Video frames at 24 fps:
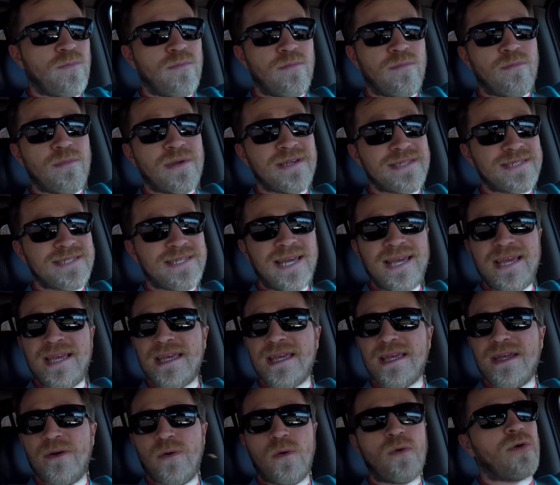
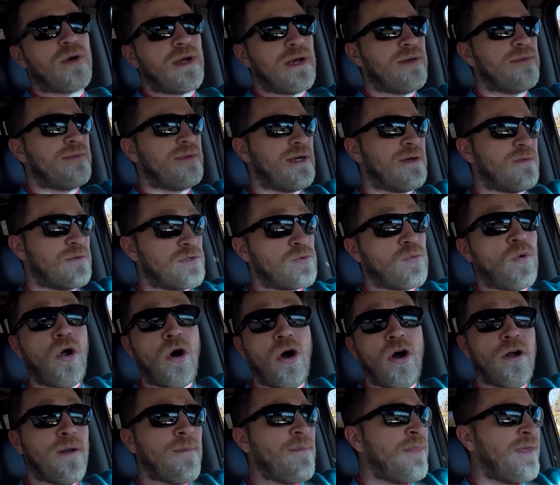mistaken, or I was
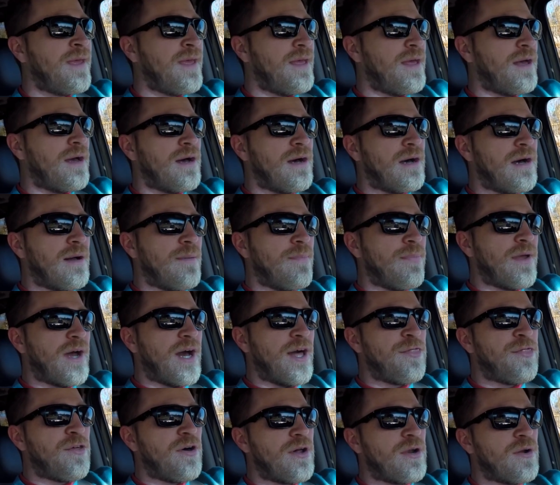wrong. I
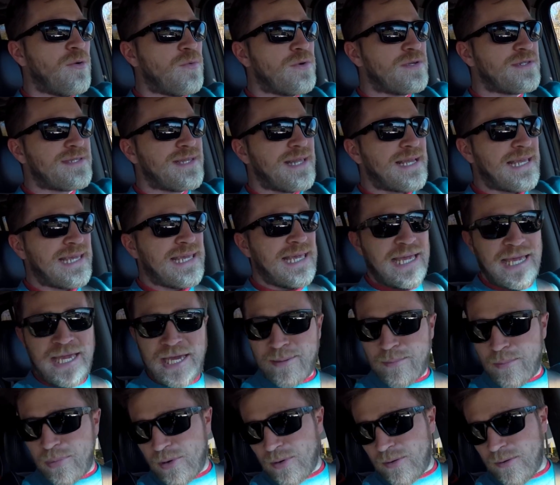thought it was the
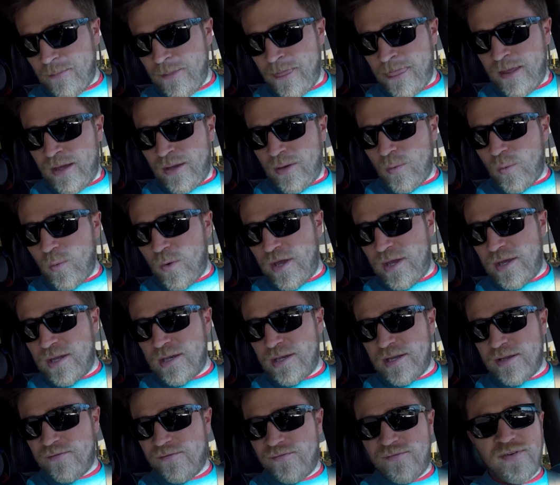camber, when
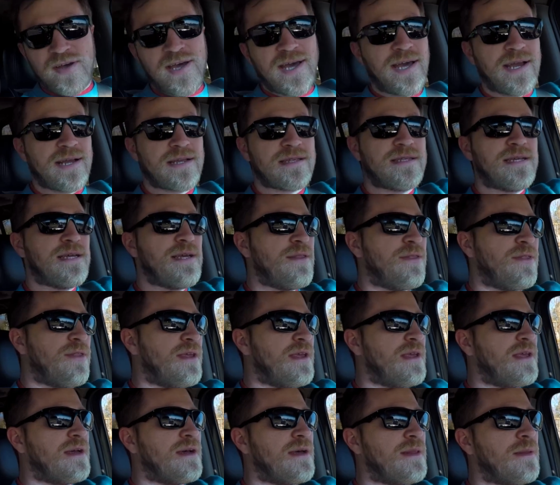in fact
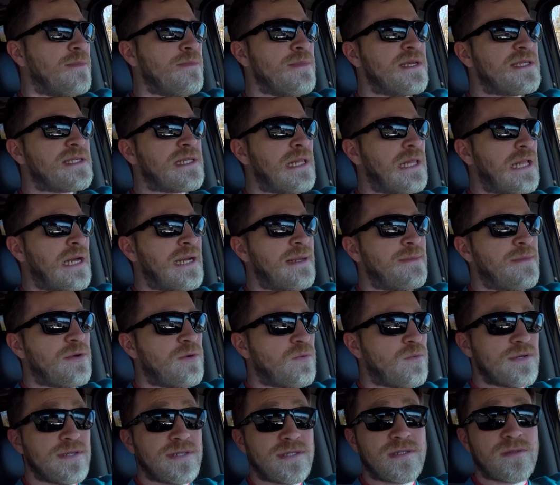the misalignment
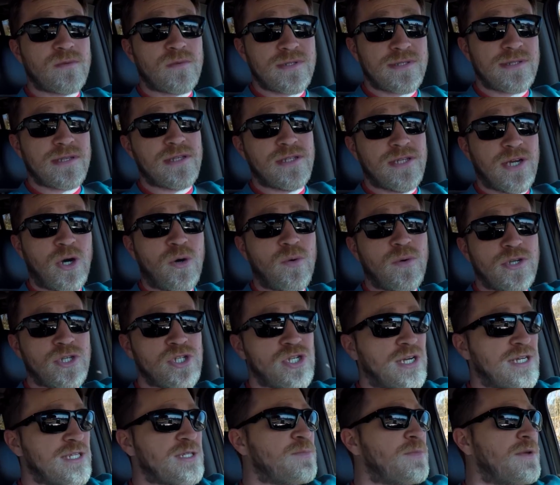was the toe
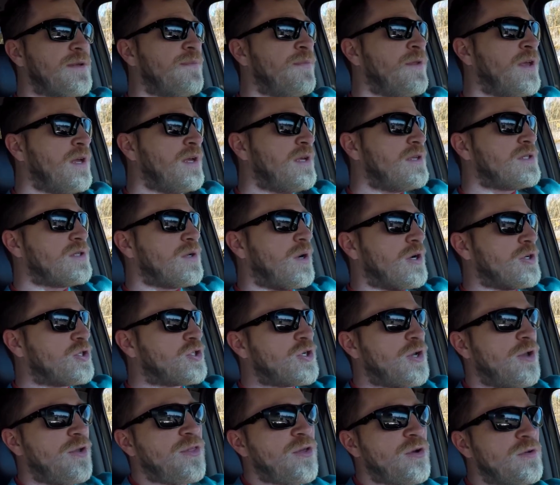adjustment. So I'll
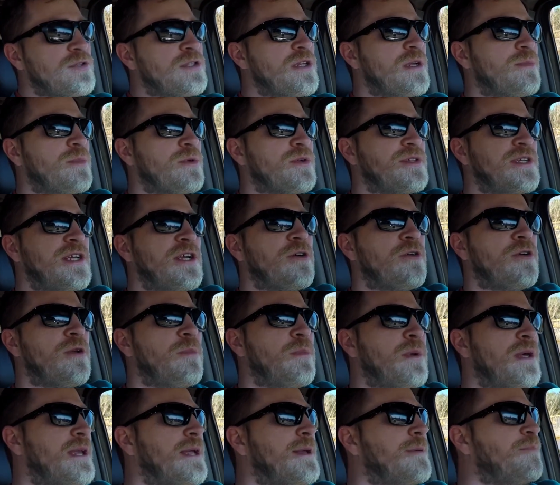show you those numbers here in a
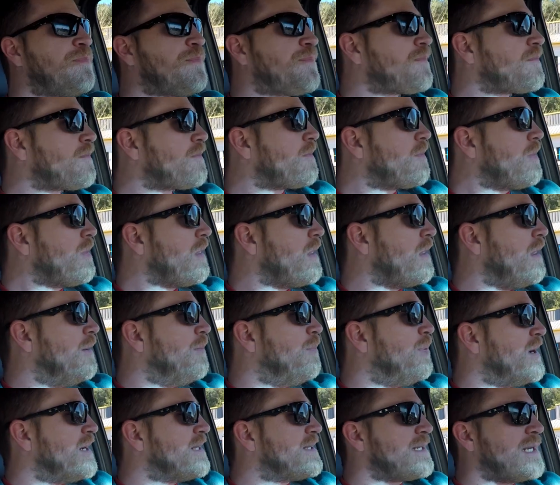minute.
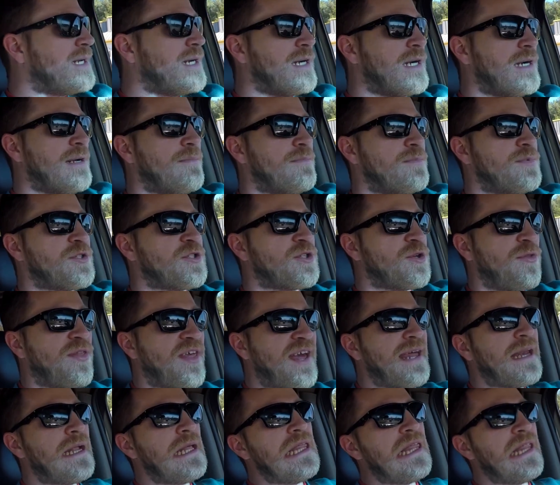But so
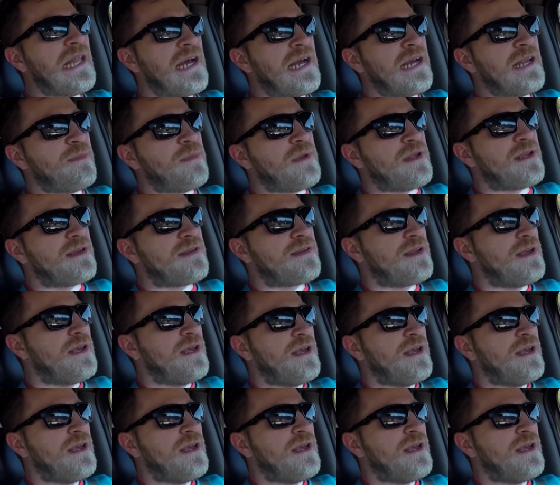that alignment